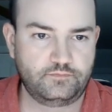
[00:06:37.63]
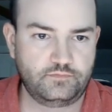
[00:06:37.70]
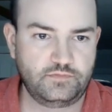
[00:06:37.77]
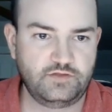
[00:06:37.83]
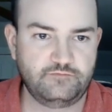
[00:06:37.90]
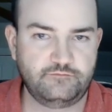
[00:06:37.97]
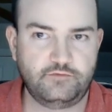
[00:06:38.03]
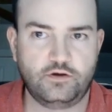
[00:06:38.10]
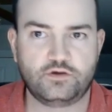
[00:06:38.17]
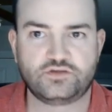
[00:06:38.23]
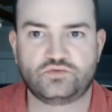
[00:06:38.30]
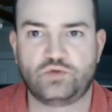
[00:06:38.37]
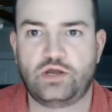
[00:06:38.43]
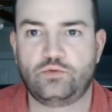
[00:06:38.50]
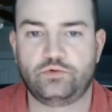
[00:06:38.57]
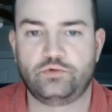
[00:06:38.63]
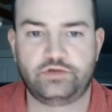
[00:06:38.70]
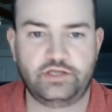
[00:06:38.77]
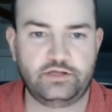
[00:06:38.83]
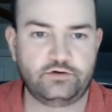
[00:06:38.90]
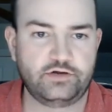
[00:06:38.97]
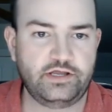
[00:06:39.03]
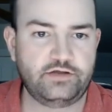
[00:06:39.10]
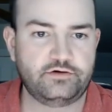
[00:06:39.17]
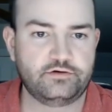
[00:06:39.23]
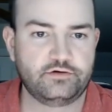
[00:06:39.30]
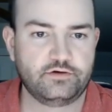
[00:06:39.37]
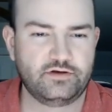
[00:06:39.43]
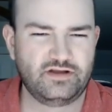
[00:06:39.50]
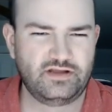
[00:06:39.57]
vars right 1 enter
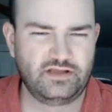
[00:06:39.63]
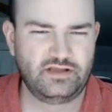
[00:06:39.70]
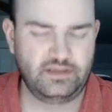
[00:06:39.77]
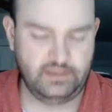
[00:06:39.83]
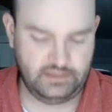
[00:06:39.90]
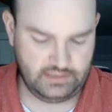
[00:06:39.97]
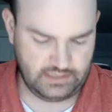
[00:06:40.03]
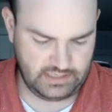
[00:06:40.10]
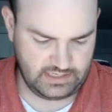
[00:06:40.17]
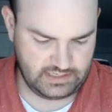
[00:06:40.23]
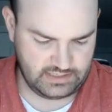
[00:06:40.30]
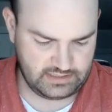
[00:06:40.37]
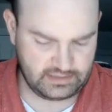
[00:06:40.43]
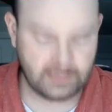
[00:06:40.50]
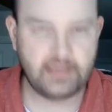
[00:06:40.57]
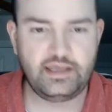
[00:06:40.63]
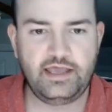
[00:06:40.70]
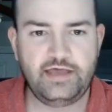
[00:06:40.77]
enter, and